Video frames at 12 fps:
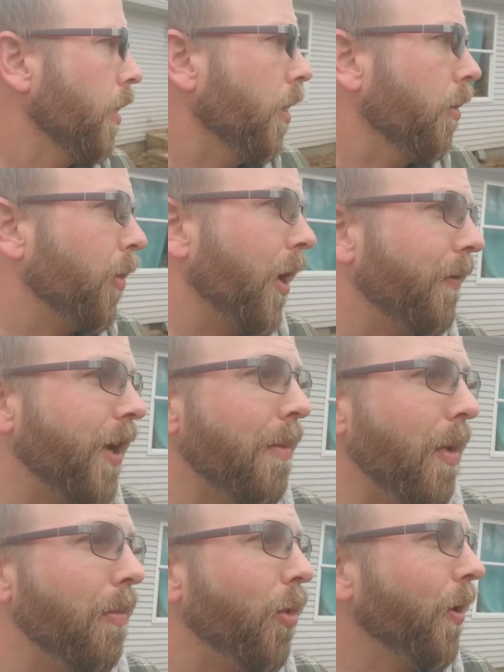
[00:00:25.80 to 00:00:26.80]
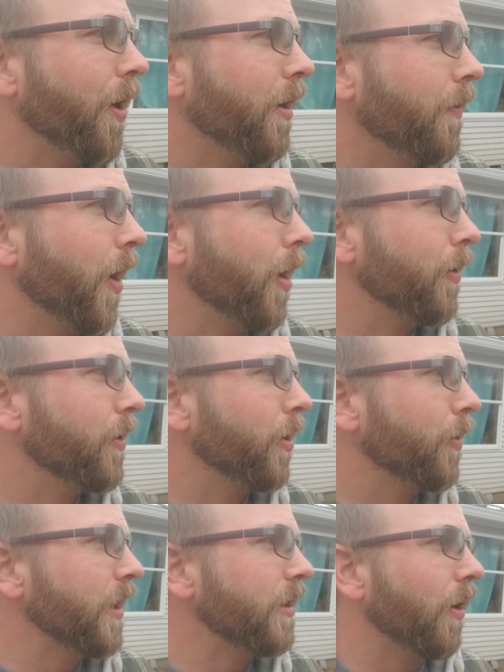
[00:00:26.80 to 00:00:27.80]
But I've got my morning available to
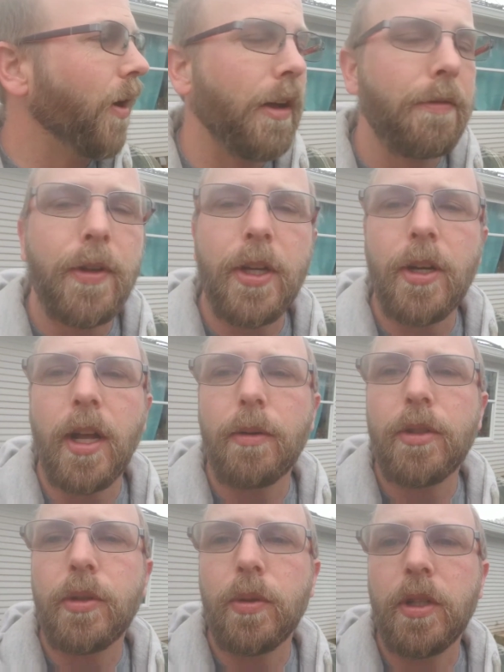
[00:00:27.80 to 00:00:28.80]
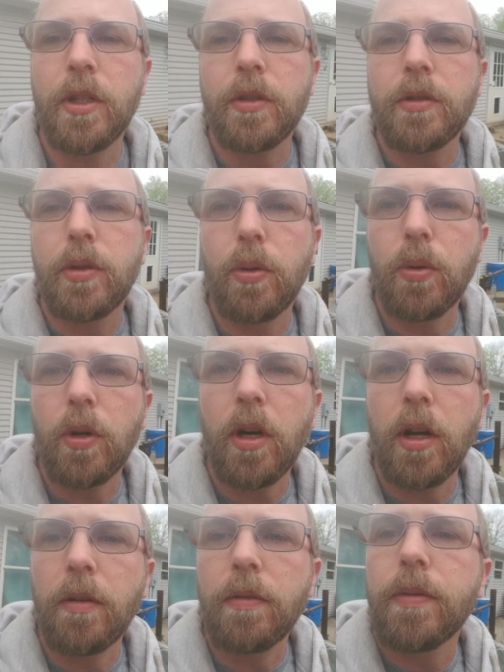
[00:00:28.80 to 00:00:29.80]
me, so I figured I would do a little tour
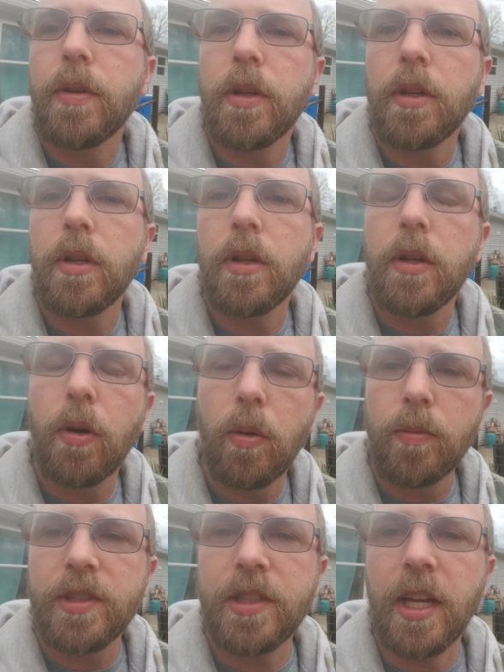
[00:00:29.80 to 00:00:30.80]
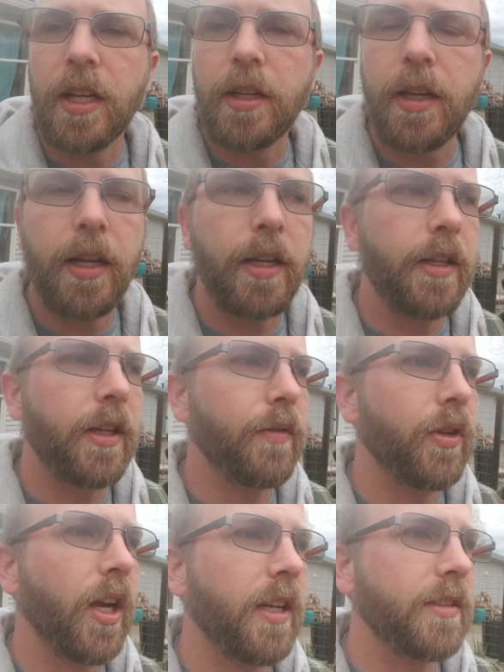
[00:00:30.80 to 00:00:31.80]
of the homestead and give
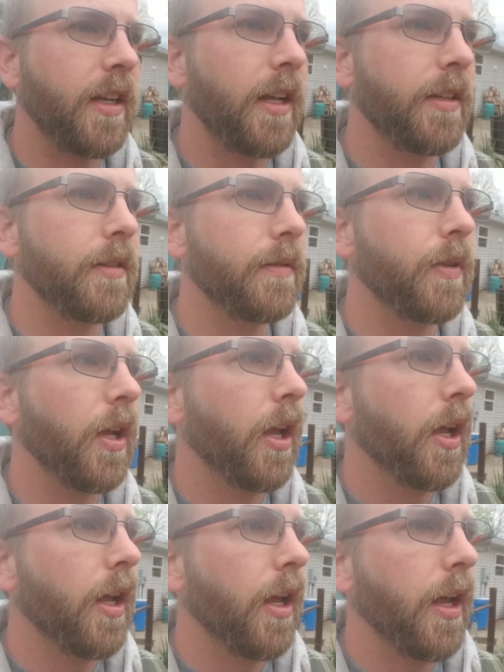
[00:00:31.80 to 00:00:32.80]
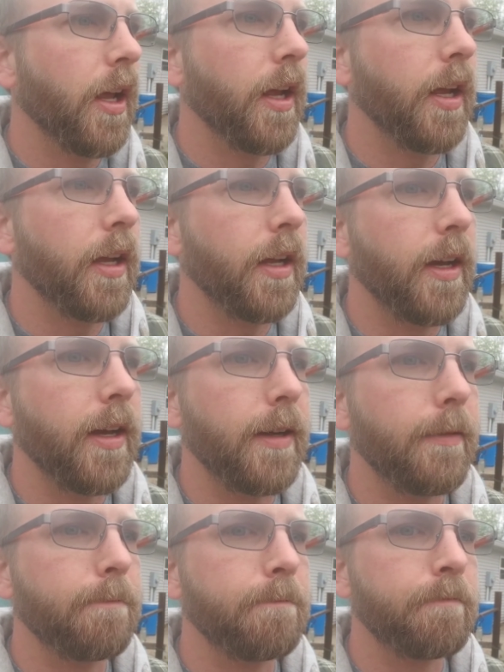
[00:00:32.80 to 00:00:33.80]
you guys kind of a
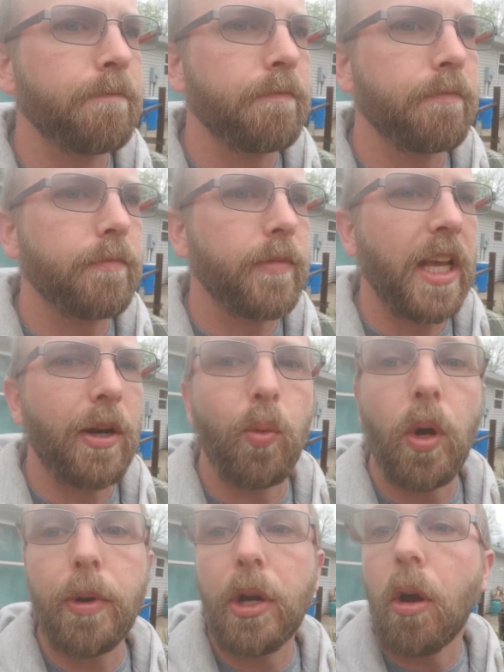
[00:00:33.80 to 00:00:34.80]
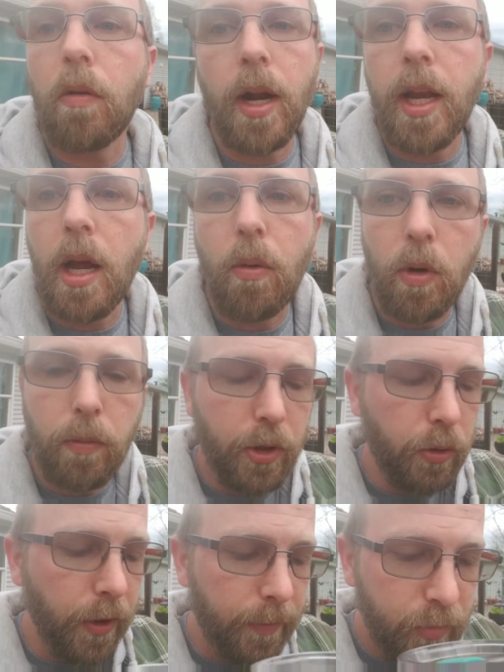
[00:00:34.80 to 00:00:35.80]
um, kind of where we are right now. What are we
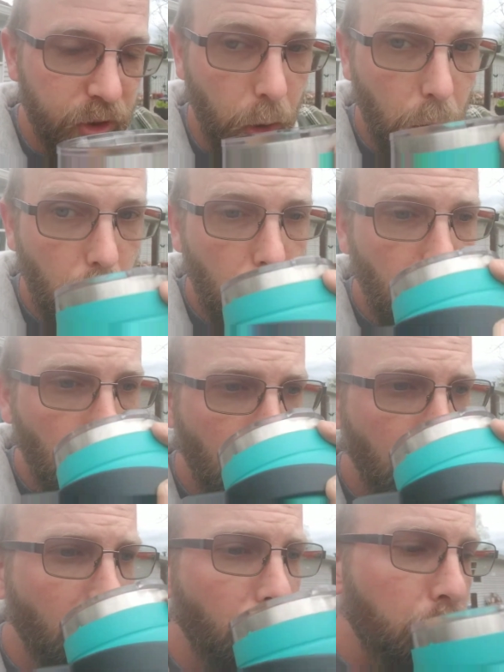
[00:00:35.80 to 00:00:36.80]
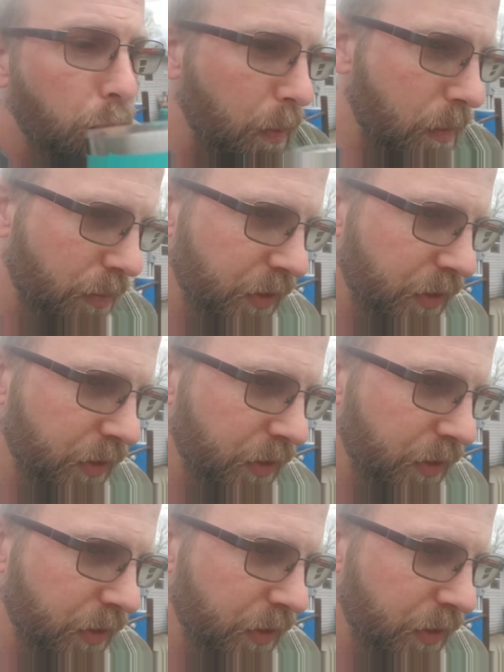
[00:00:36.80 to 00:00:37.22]
doing? So hmm.